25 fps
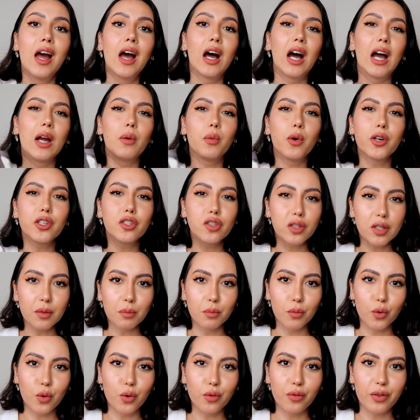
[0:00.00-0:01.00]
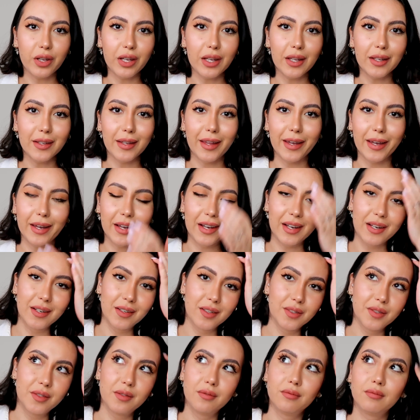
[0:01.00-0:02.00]
I watched the movie like
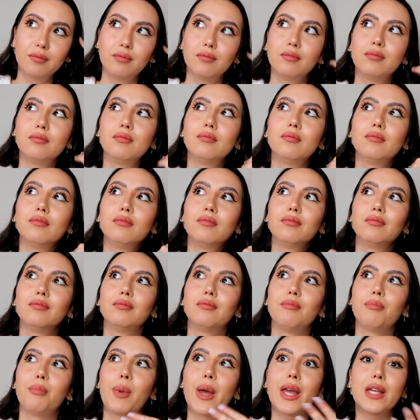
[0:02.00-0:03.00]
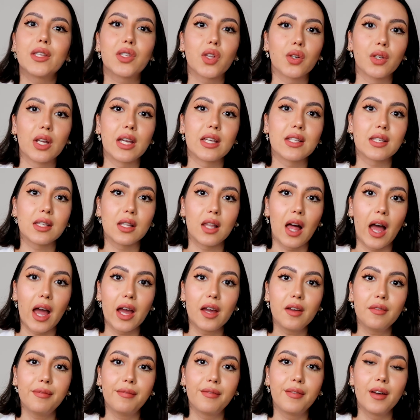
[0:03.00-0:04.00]
based on his
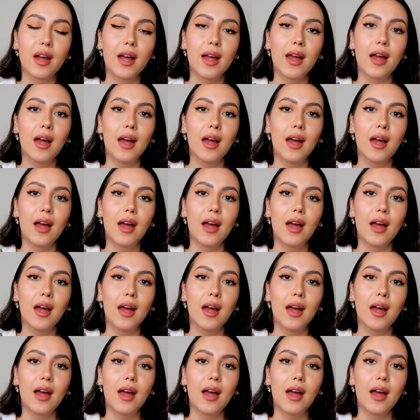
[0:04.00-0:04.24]
life,